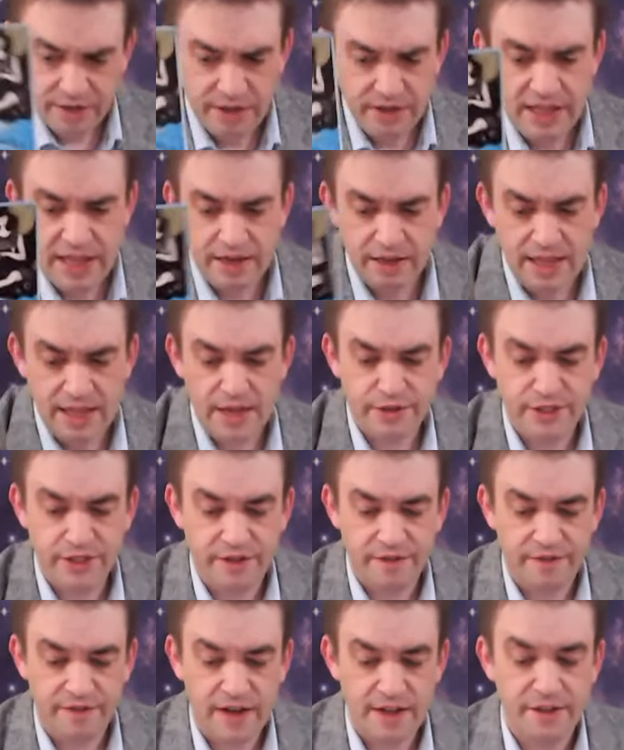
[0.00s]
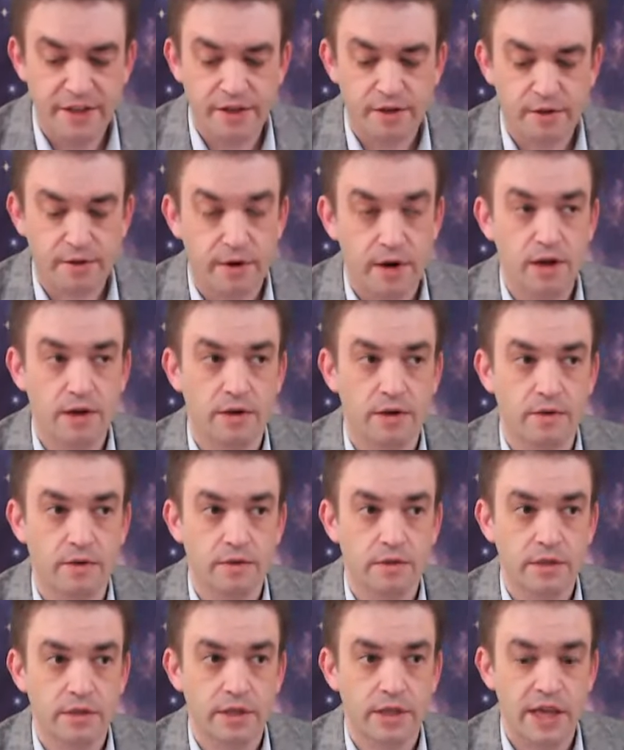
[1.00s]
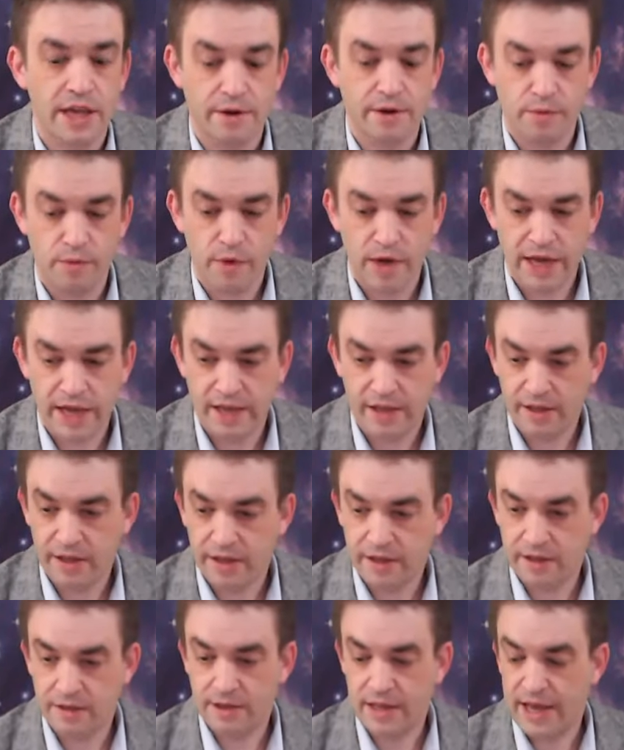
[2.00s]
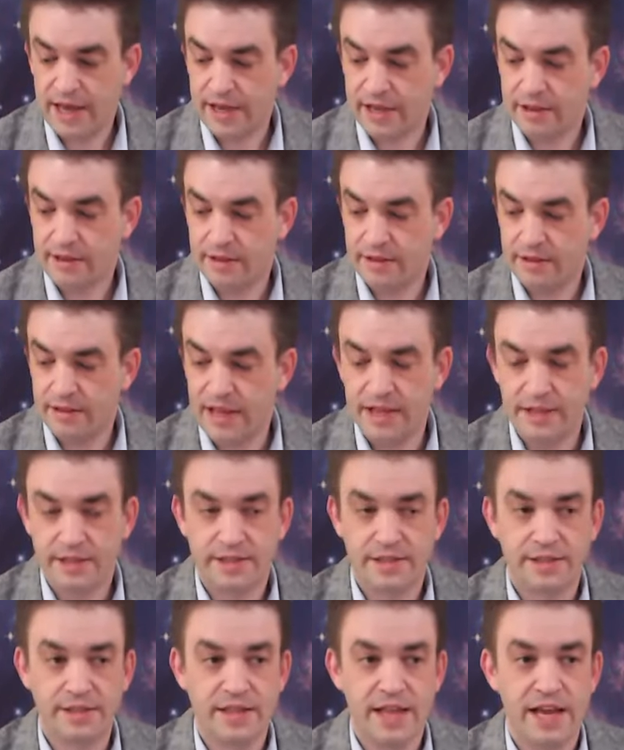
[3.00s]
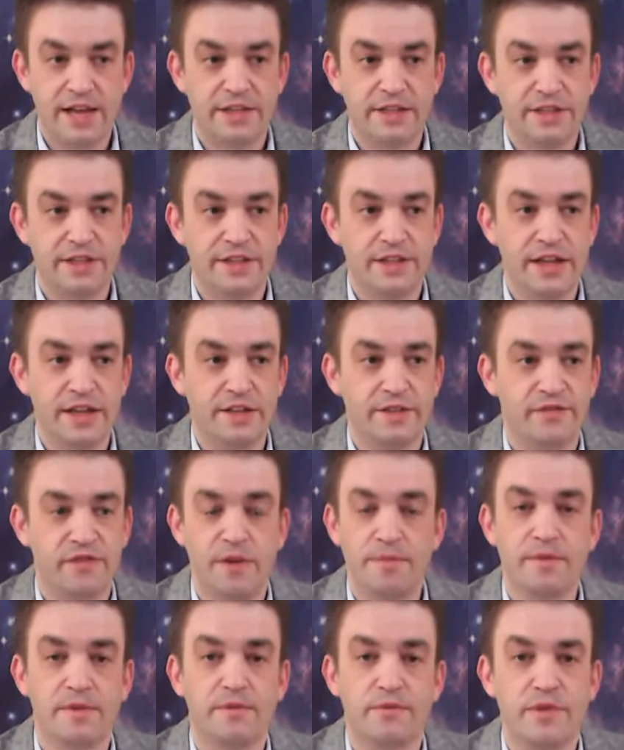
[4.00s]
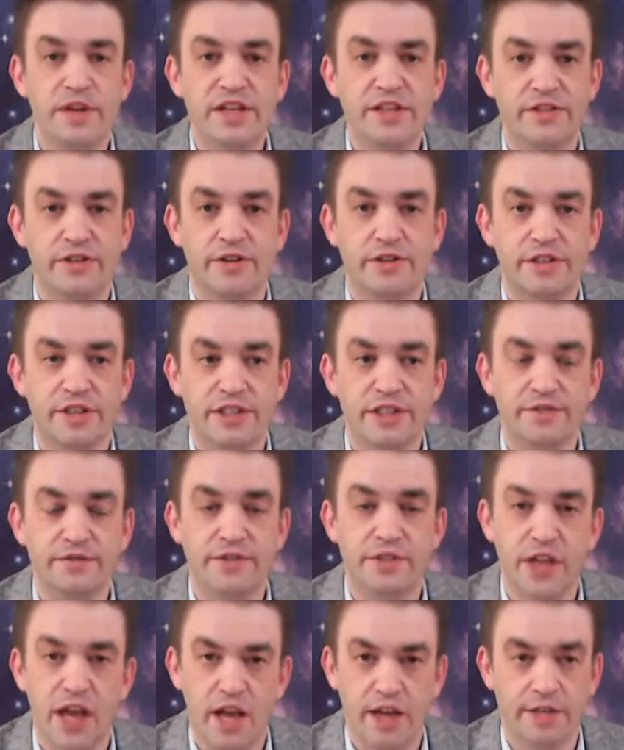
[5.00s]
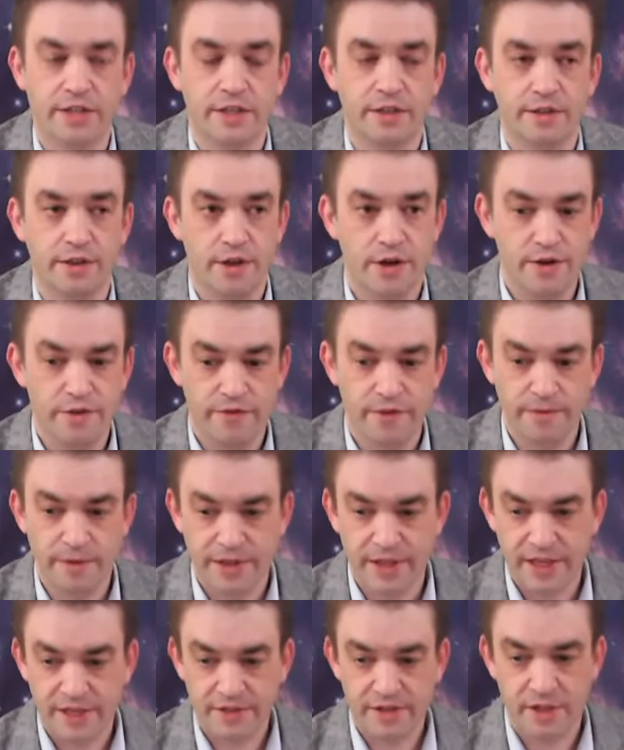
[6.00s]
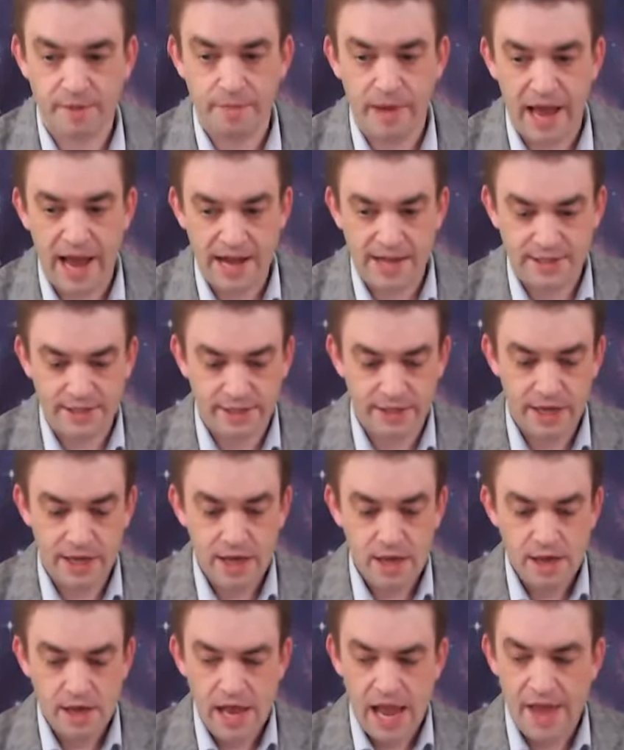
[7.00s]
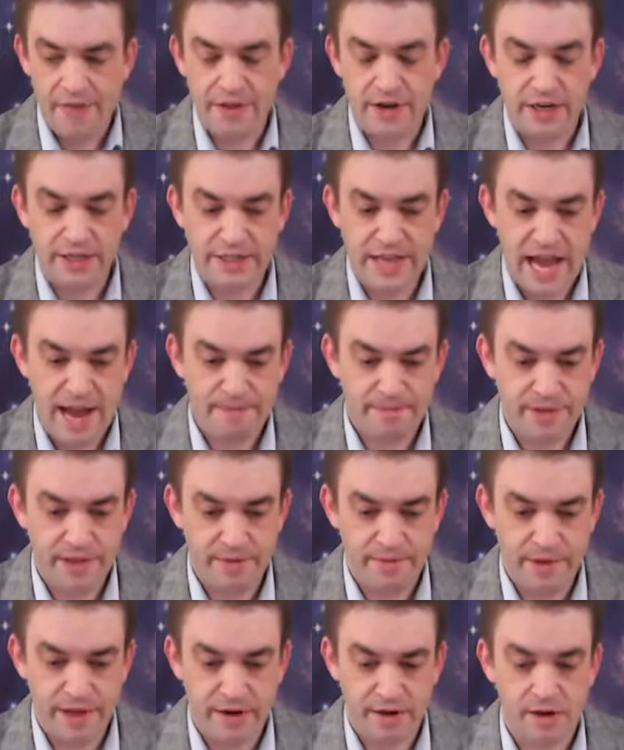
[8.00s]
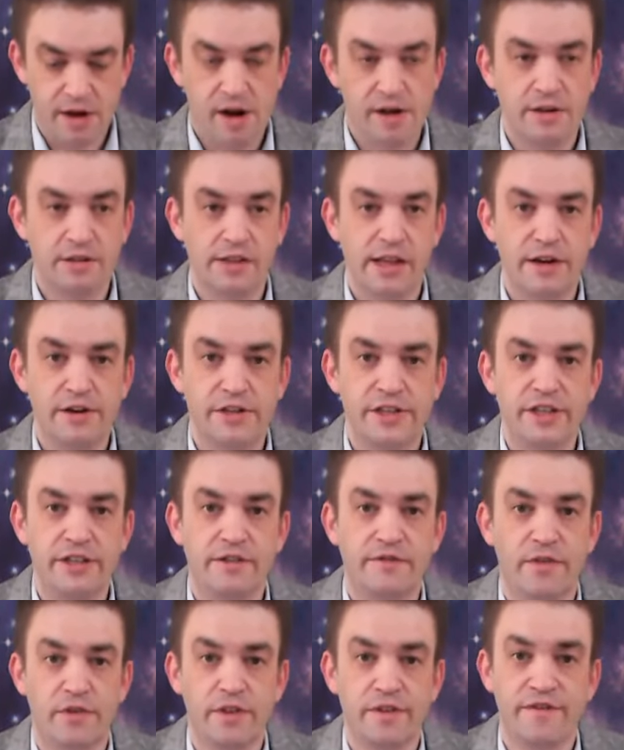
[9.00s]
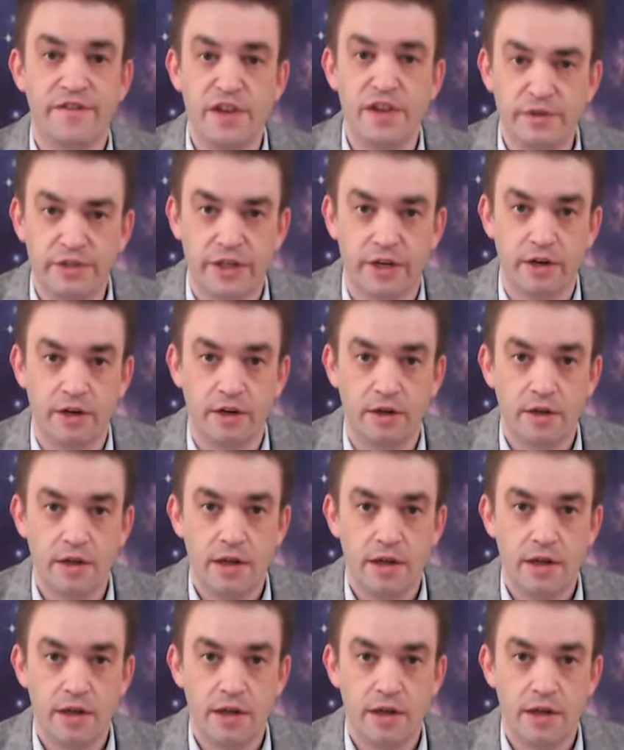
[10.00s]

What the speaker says: allows you to finally grow in a way like that's is from the research that you've done to learn from the things of the past and then adapt them in a cardinal energy for the future.